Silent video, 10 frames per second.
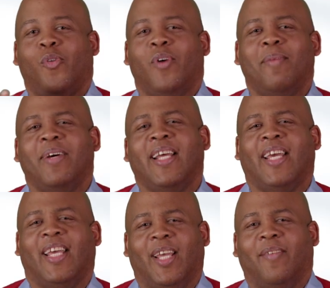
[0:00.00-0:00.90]
We
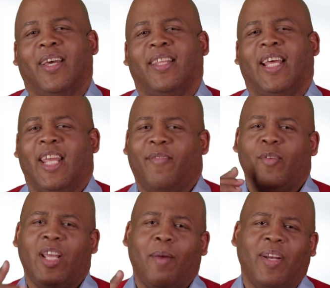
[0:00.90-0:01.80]
believe that if
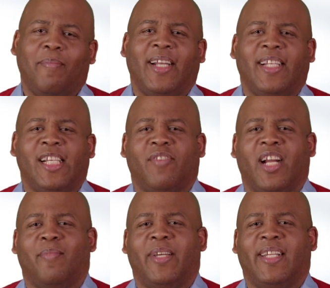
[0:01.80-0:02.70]
you implement these
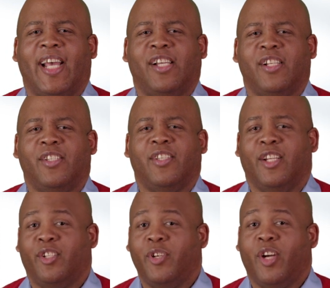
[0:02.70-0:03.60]
recommendations
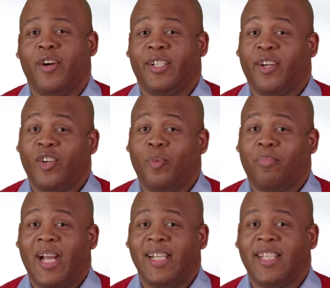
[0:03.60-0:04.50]
into your internal
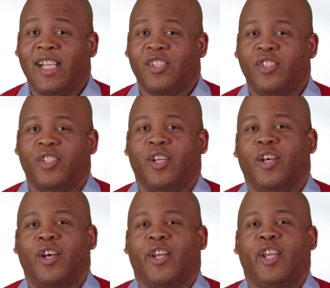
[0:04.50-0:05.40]
processes,
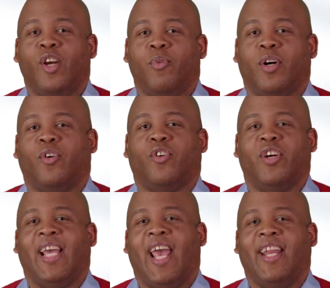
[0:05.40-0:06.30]
you will
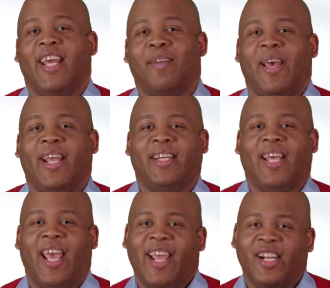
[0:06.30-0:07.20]
create and
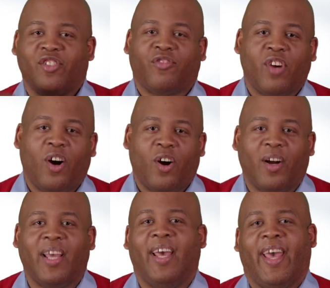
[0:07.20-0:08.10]
maintain a
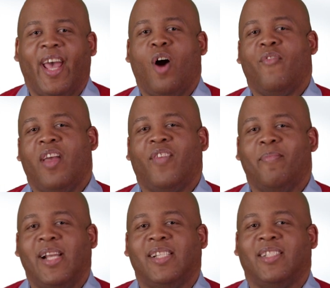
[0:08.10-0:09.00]
strong health
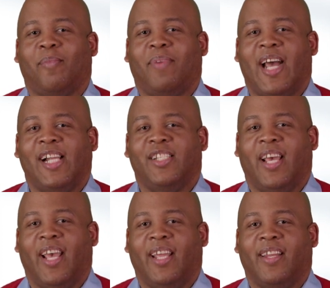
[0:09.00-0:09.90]
information supply
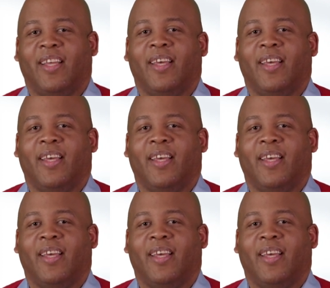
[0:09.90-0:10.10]
chain.